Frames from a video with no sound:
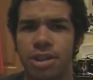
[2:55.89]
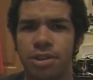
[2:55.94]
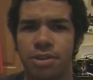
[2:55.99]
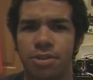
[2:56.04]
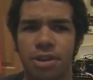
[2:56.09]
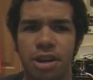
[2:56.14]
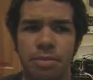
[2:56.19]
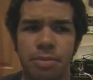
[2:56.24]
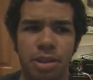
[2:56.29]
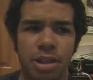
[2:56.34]
You
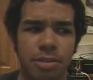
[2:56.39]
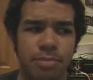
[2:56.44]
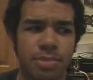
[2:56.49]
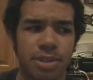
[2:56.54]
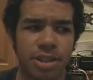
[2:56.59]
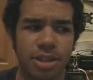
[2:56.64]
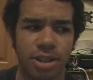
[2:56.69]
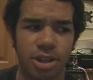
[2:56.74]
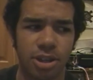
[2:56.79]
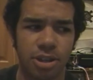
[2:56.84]
know, Kramer
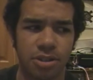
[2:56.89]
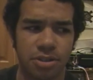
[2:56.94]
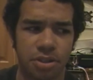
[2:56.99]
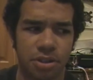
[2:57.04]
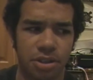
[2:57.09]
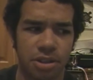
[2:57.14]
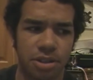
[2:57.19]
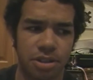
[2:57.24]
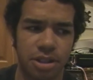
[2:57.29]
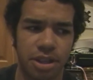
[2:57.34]
comes in, and
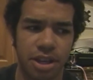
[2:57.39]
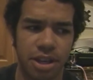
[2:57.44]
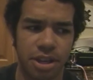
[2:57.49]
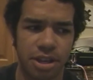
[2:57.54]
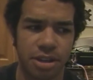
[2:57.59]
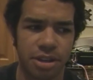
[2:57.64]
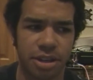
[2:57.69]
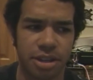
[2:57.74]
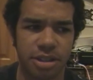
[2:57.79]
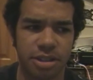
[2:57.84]
calls her
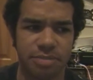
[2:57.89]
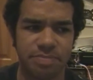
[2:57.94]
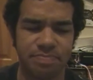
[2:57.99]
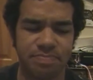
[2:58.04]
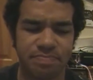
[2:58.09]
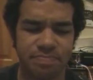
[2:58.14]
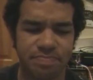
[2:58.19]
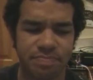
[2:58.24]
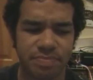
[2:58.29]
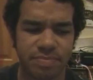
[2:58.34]
Elaine.
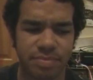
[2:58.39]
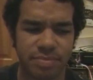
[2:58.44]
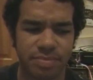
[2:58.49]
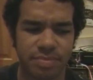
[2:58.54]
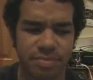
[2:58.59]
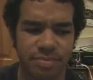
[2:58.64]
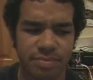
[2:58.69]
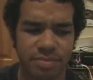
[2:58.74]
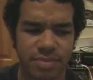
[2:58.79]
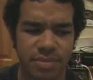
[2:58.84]
Um,
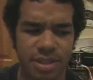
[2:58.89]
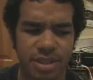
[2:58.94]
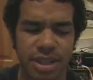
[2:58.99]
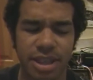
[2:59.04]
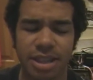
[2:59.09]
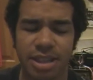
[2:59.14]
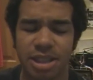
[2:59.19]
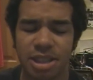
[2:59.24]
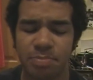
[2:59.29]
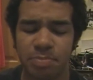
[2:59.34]

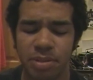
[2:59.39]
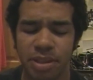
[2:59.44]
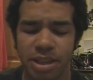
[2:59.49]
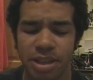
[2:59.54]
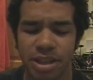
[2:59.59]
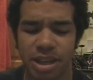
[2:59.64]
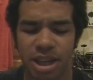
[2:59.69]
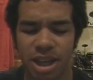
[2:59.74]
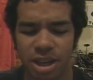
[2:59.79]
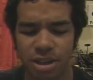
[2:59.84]
they
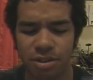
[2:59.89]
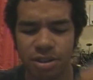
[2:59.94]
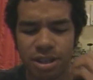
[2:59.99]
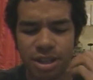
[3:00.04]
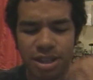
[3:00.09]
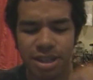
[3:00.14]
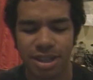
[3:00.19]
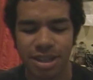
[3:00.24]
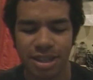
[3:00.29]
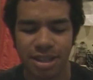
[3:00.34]
explain how
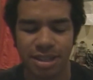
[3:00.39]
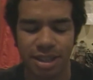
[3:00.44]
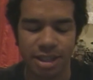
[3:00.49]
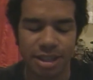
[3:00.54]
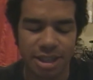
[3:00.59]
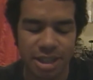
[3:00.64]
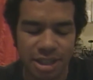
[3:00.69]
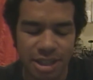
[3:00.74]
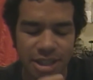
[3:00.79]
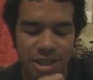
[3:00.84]

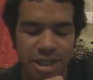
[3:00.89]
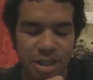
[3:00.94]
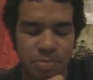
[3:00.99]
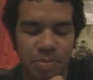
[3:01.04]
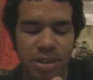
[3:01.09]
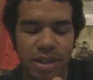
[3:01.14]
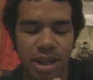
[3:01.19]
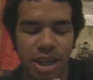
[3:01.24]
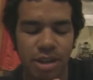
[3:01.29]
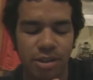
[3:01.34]
they ex- they
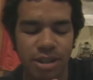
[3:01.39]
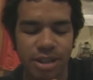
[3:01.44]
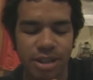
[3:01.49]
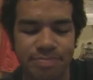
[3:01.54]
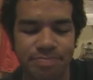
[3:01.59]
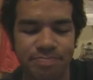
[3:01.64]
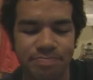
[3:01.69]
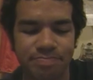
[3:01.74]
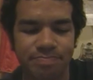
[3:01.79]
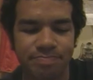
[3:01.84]
explain
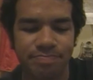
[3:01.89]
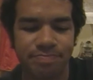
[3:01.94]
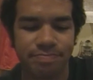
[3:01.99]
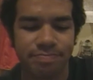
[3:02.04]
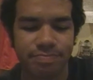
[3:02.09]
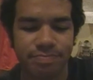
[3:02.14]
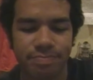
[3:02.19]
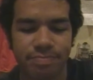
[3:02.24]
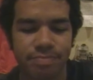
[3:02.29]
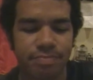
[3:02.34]
um
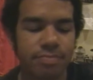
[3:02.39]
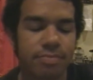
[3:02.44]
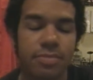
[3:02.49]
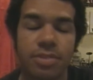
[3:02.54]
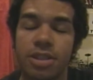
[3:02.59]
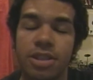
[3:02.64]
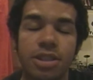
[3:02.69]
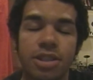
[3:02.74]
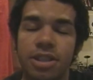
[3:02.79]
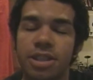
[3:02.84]

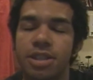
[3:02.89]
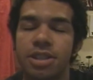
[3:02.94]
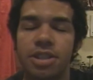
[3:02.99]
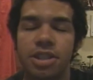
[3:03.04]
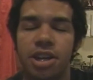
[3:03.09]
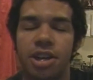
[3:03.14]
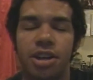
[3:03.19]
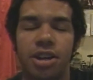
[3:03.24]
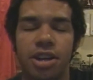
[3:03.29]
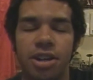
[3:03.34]
she
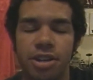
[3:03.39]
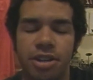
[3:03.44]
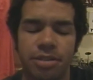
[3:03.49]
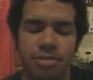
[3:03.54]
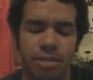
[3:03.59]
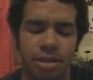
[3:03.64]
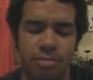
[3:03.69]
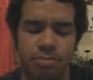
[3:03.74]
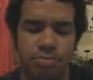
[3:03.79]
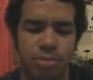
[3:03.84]
and
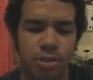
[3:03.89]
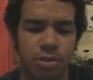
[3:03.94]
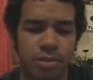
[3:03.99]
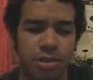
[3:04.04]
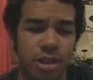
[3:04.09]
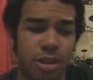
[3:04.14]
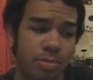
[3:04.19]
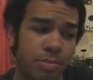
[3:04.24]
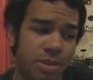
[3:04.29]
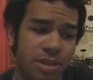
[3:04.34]
Jerry like
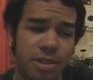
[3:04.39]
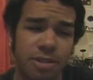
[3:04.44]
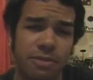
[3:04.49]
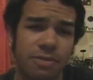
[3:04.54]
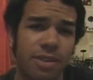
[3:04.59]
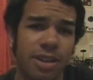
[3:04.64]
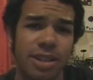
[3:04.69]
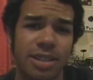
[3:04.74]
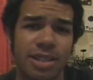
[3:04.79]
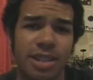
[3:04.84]
broke up. We're
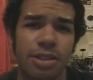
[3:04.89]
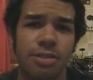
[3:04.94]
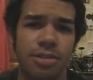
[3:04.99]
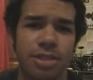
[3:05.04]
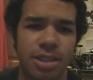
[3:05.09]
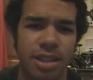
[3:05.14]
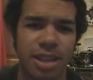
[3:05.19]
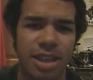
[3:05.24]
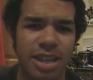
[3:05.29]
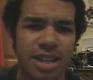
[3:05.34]
still friends. That
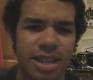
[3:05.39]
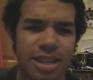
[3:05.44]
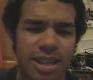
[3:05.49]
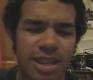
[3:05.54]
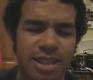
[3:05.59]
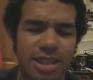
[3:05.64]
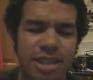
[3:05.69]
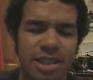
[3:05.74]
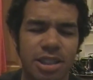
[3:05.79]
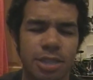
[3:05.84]
was
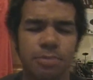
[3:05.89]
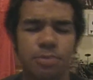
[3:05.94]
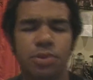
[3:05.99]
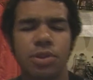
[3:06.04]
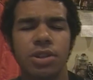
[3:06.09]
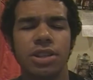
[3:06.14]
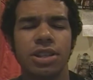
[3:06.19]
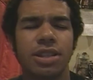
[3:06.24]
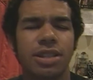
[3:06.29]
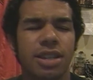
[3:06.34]
it. Just
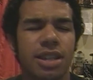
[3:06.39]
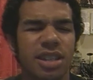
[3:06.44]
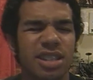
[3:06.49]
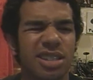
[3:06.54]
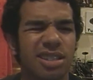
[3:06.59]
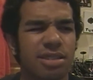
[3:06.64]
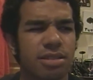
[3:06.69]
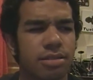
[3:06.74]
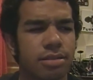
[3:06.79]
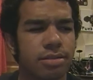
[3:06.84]
seemed really
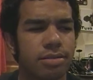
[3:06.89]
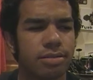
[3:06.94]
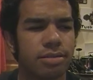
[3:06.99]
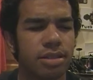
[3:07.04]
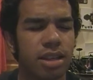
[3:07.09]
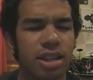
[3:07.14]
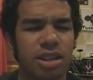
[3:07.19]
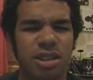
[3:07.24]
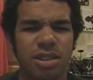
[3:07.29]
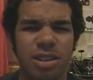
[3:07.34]
uh,
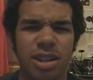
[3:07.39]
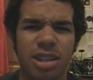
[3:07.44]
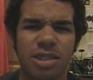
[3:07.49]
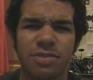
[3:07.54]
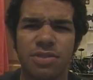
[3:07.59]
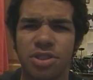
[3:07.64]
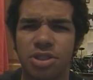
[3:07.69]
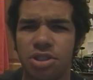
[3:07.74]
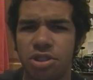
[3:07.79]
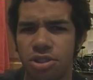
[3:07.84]
I don't know,
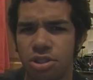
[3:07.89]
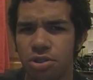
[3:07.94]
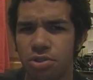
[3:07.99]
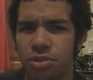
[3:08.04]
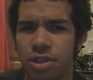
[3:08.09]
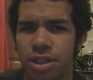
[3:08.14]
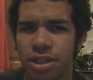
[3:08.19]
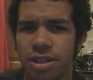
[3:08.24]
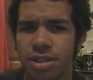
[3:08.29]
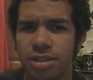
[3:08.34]
kind of
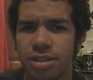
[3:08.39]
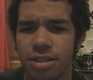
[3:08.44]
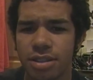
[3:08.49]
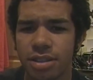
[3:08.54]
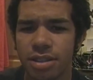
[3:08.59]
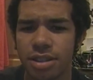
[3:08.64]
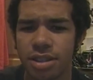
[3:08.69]
shoot in.